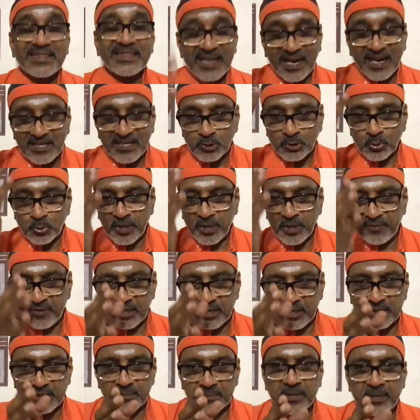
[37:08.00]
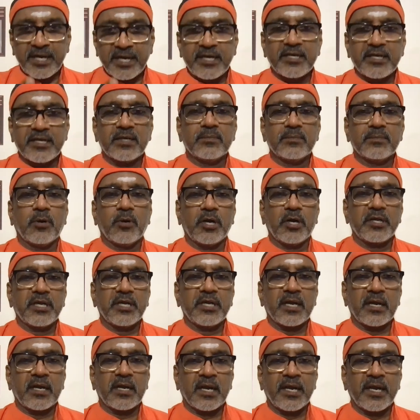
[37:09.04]
That way, when the mind and body
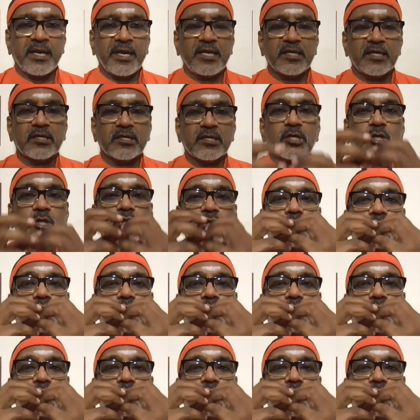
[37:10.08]
are aligned,